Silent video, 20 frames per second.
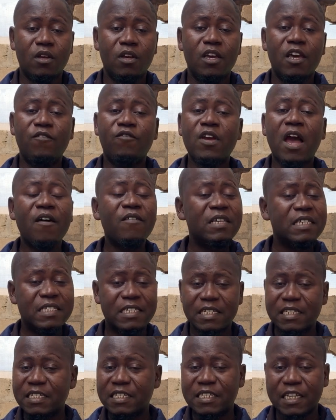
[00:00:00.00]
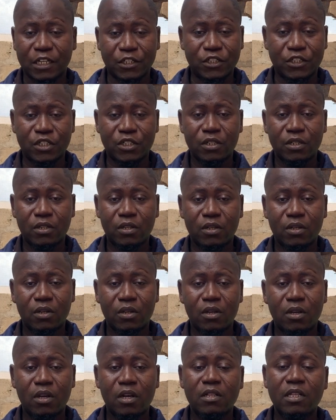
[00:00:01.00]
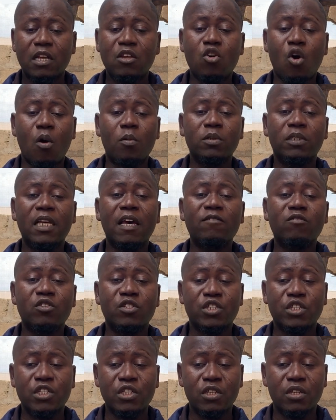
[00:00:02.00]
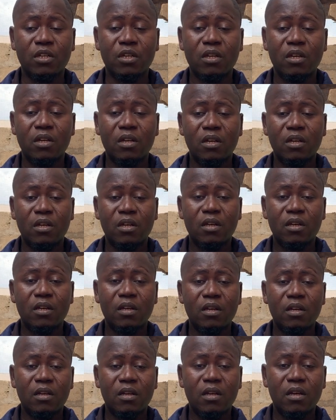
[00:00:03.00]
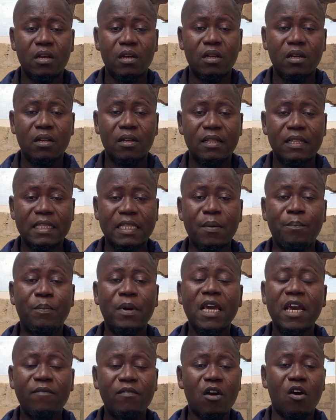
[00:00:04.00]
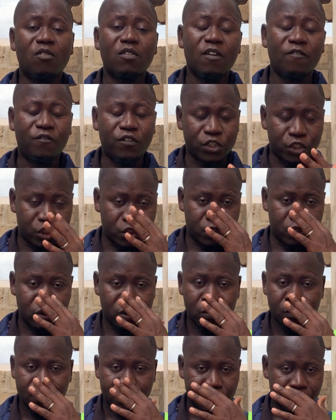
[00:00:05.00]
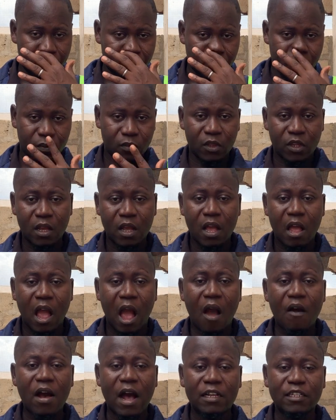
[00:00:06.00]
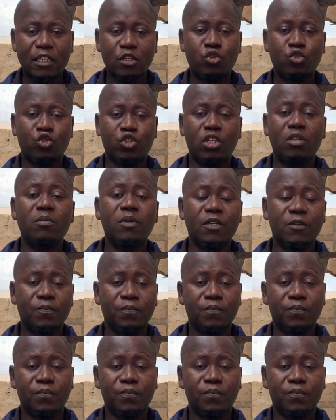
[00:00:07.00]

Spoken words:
If you haven't seen such, then you observe to see the behavior of the fish. How are they swimming?